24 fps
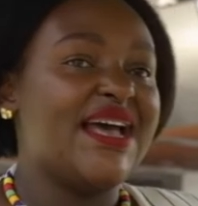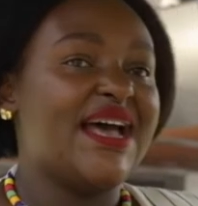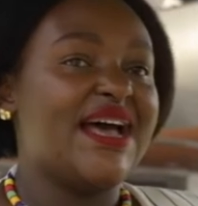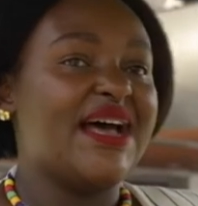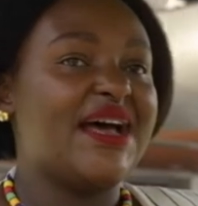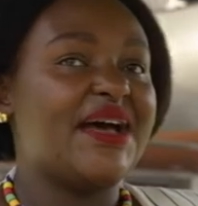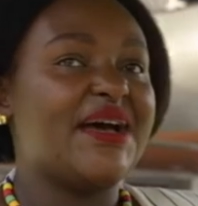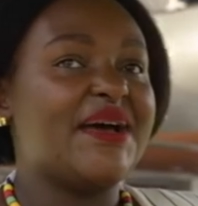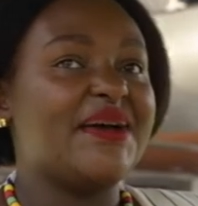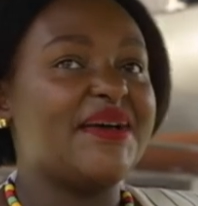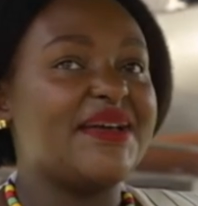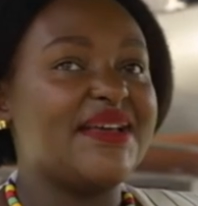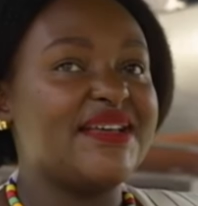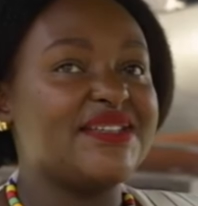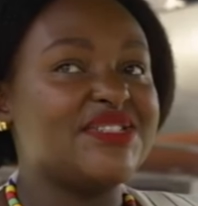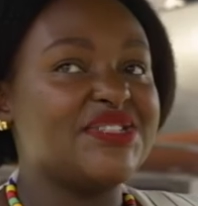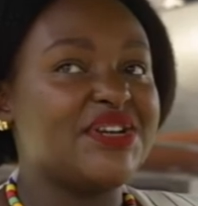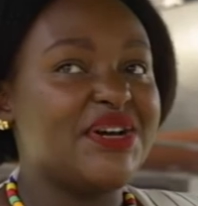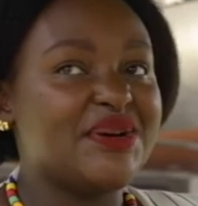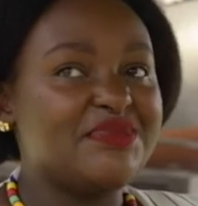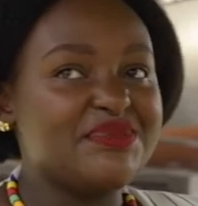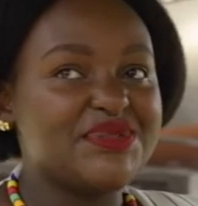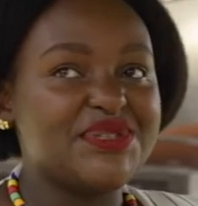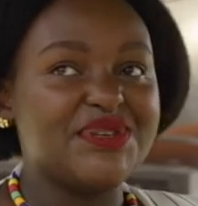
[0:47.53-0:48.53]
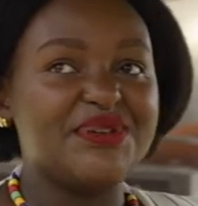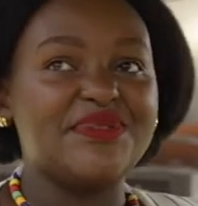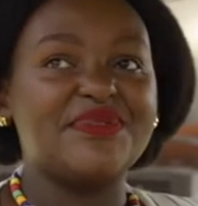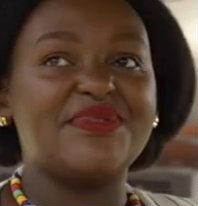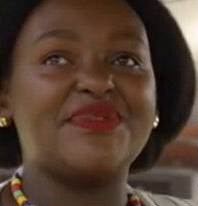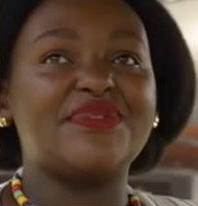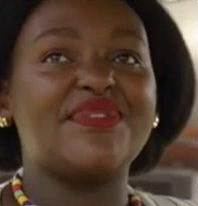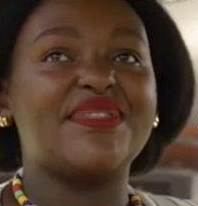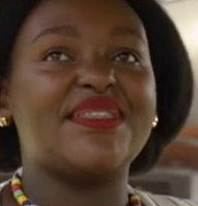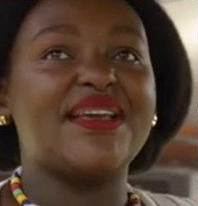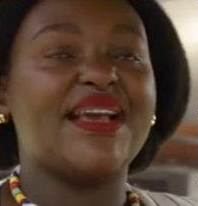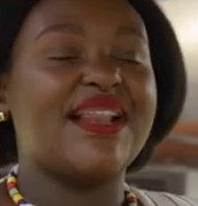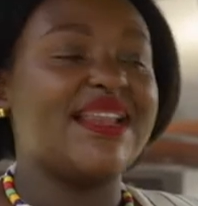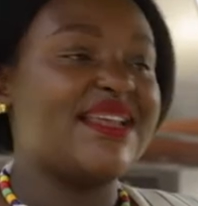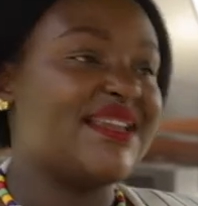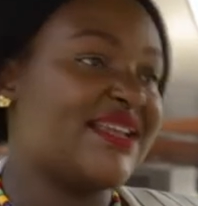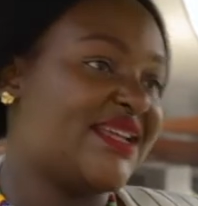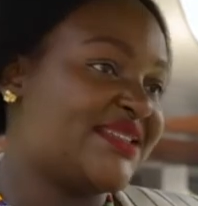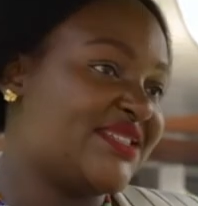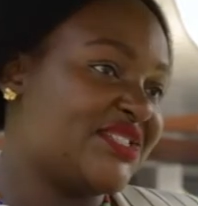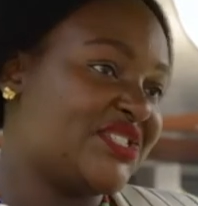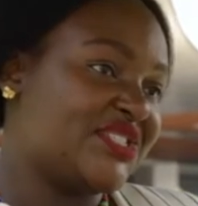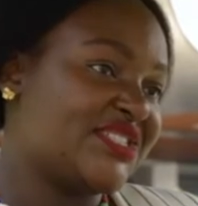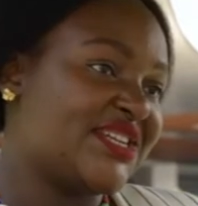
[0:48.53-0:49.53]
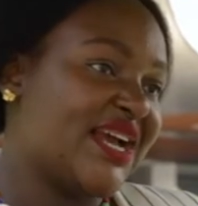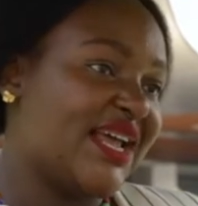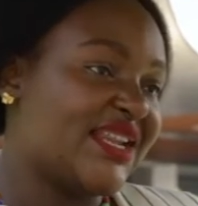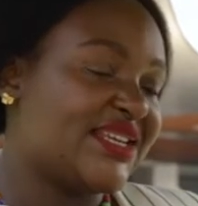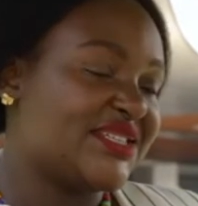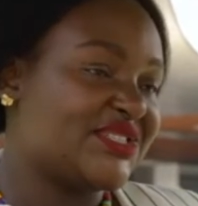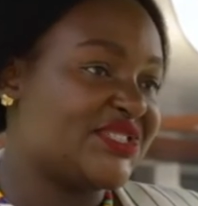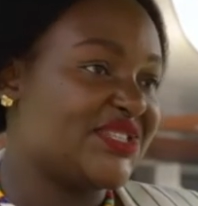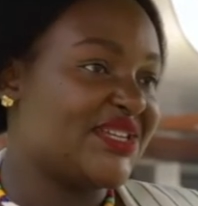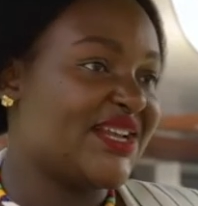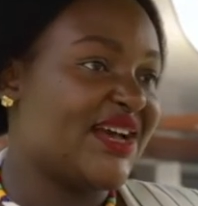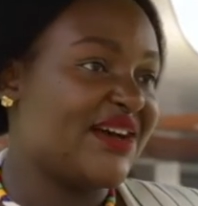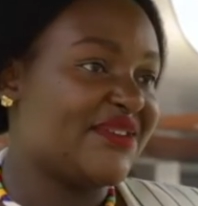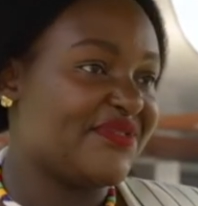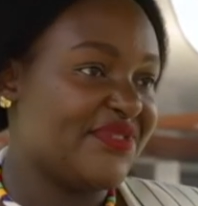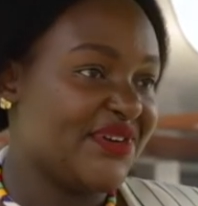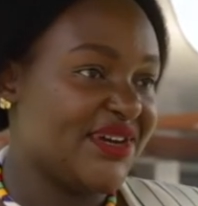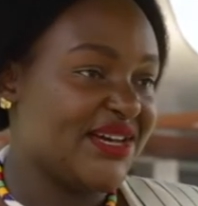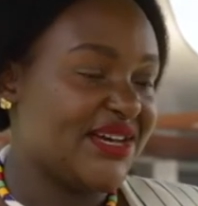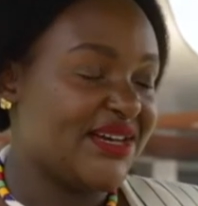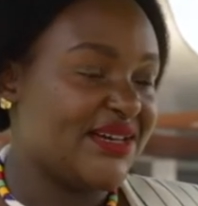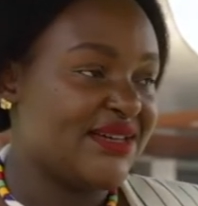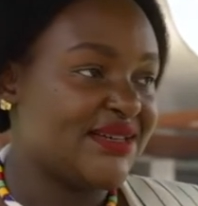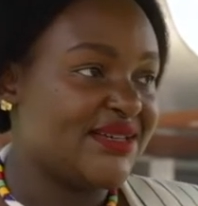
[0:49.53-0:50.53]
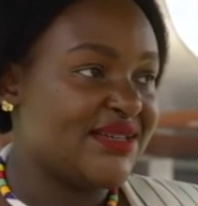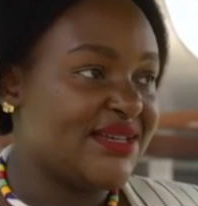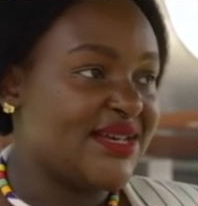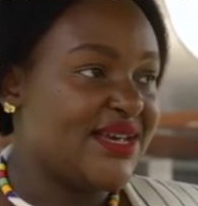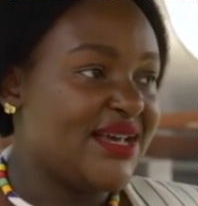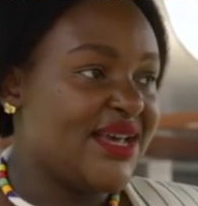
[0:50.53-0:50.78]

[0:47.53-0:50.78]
Uh, in terms of the clean energy challenge in Africa,